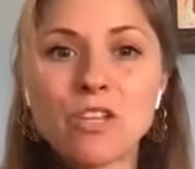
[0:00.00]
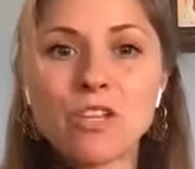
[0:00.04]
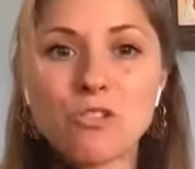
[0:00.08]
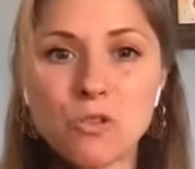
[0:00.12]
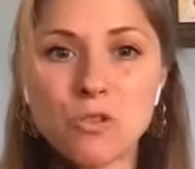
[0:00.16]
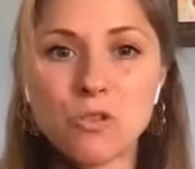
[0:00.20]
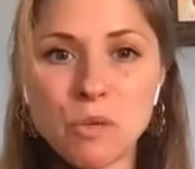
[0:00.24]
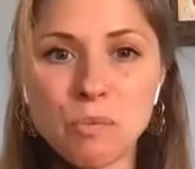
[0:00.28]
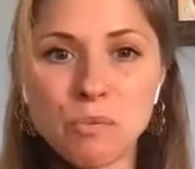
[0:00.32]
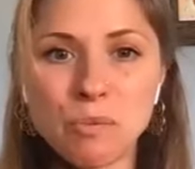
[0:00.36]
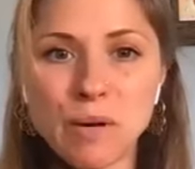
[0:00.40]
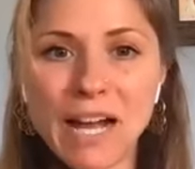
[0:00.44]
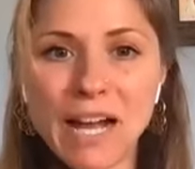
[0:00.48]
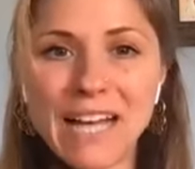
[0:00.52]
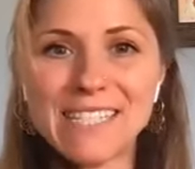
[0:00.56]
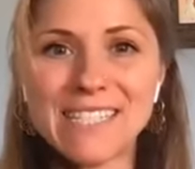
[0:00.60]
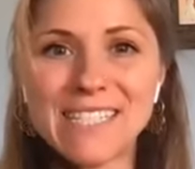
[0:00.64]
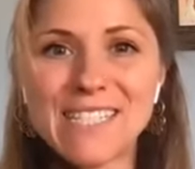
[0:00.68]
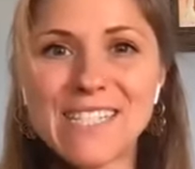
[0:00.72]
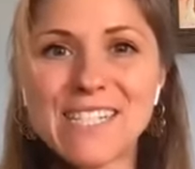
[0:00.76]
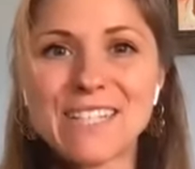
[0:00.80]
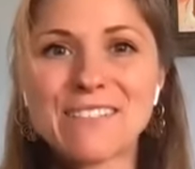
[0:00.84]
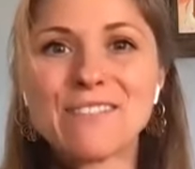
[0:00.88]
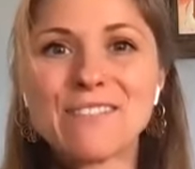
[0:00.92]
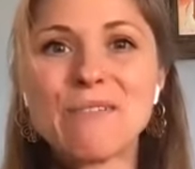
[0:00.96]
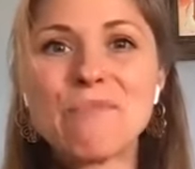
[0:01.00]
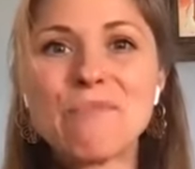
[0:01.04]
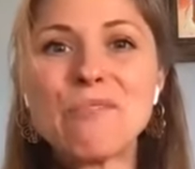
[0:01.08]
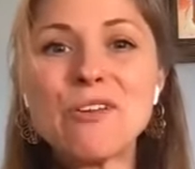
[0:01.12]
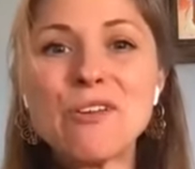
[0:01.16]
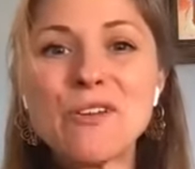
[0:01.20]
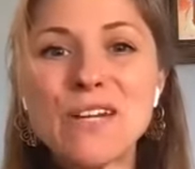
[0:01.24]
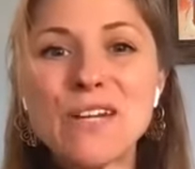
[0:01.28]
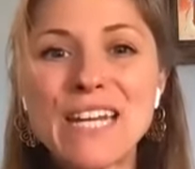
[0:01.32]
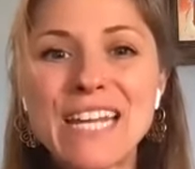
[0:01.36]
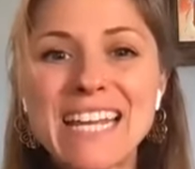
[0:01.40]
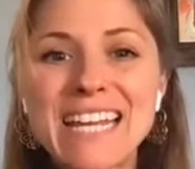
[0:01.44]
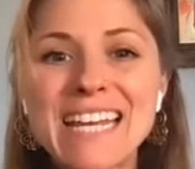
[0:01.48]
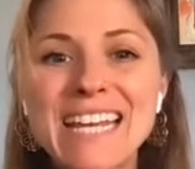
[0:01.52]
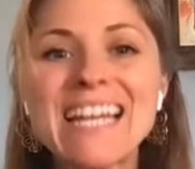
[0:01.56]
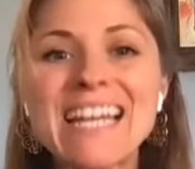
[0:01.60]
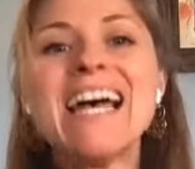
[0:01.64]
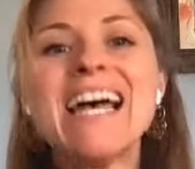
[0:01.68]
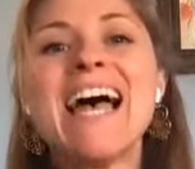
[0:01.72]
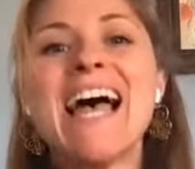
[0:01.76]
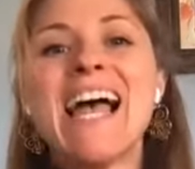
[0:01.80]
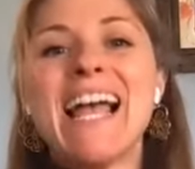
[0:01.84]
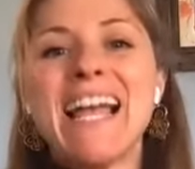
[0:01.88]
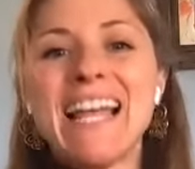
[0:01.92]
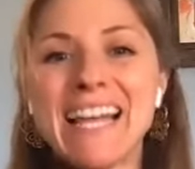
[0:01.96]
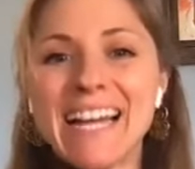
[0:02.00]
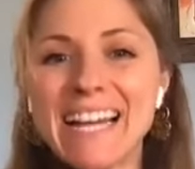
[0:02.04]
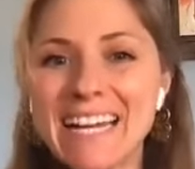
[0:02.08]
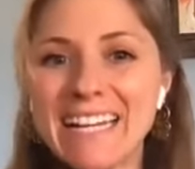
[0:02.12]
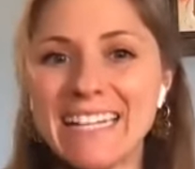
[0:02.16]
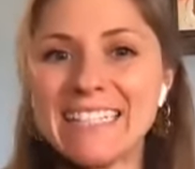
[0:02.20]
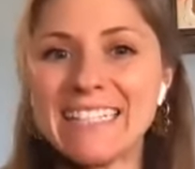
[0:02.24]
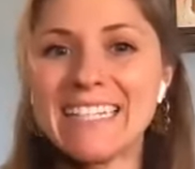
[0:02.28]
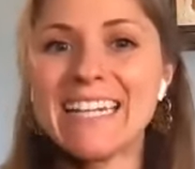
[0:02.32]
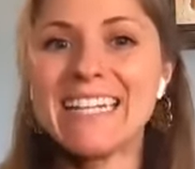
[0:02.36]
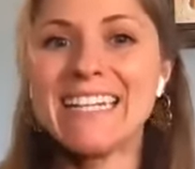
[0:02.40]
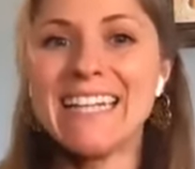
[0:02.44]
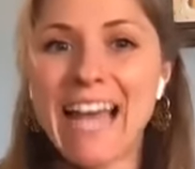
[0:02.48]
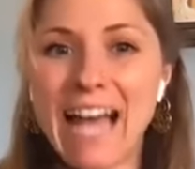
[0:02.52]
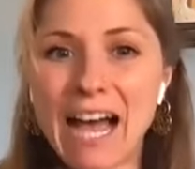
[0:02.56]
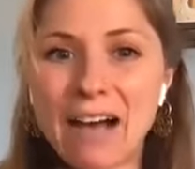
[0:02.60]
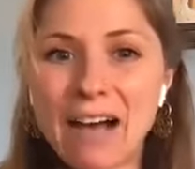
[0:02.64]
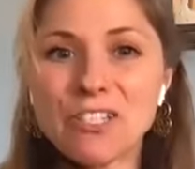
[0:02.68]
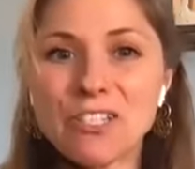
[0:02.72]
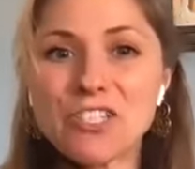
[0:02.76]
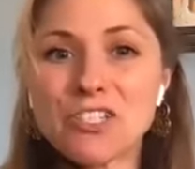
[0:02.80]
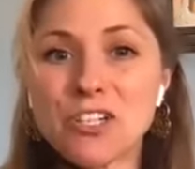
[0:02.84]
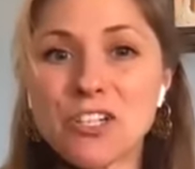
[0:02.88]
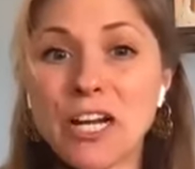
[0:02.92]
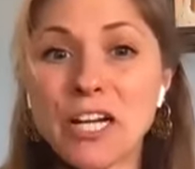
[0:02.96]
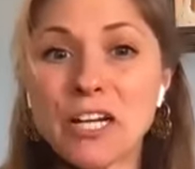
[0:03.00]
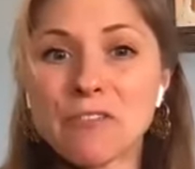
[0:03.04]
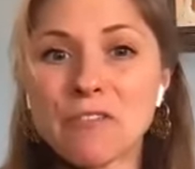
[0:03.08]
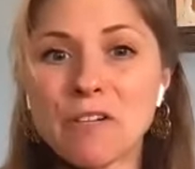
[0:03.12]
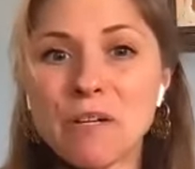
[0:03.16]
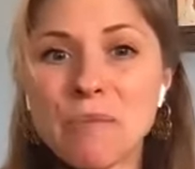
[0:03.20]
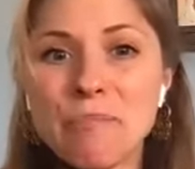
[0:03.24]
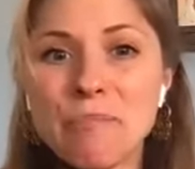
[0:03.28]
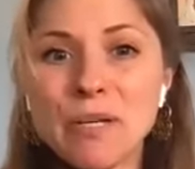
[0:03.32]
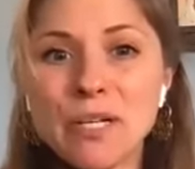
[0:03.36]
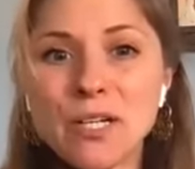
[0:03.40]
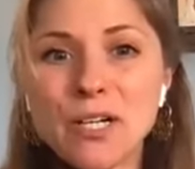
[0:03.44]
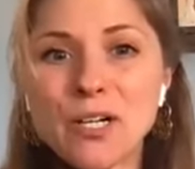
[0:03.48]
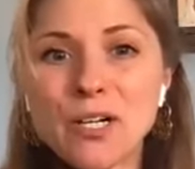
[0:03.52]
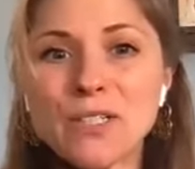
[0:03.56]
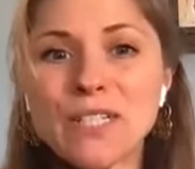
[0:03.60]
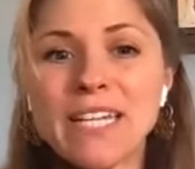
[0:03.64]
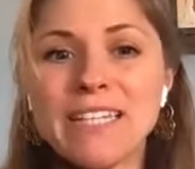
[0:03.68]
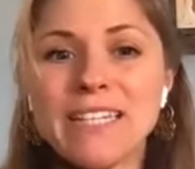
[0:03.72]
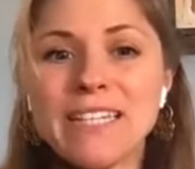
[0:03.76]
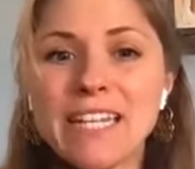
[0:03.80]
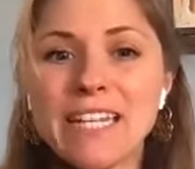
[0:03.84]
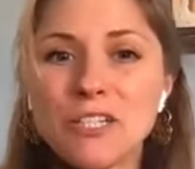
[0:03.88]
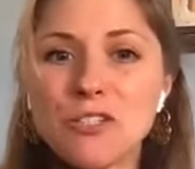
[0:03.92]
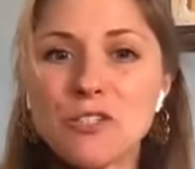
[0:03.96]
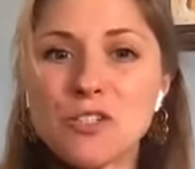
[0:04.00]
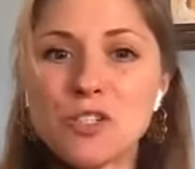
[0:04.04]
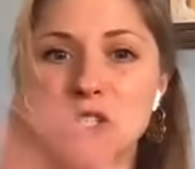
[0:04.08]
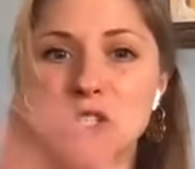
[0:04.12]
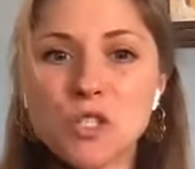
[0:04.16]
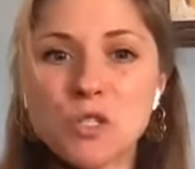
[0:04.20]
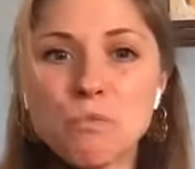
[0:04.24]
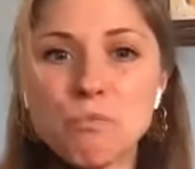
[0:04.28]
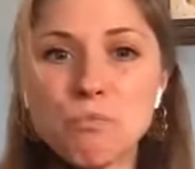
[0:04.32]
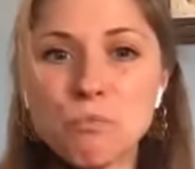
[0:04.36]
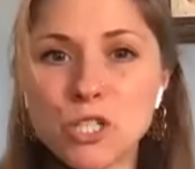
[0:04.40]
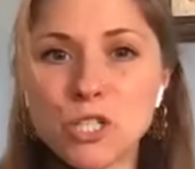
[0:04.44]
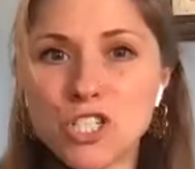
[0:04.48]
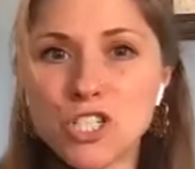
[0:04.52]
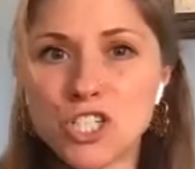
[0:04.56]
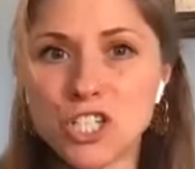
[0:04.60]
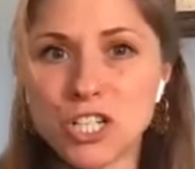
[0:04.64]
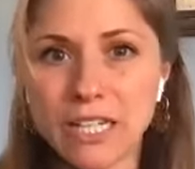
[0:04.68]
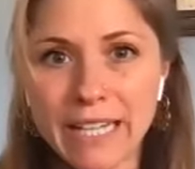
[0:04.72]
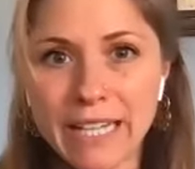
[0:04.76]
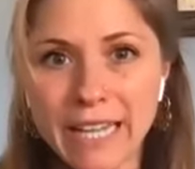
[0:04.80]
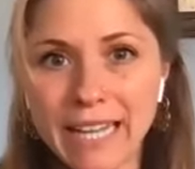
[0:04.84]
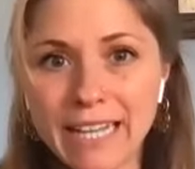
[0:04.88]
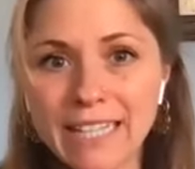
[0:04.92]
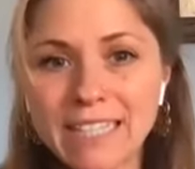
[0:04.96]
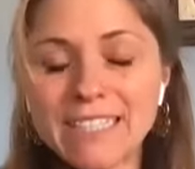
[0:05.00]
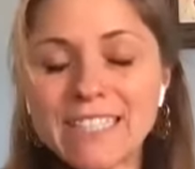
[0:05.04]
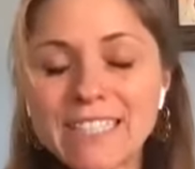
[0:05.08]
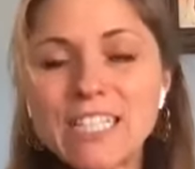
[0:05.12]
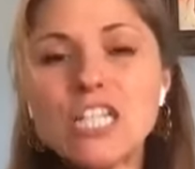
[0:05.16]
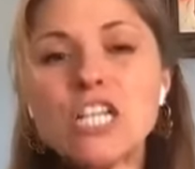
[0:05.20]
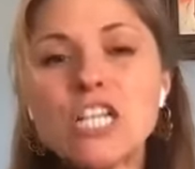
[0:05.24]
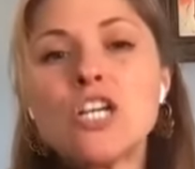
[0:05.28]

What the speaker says: through the process of immunity and now is trying to rebuild, and then you smush it again.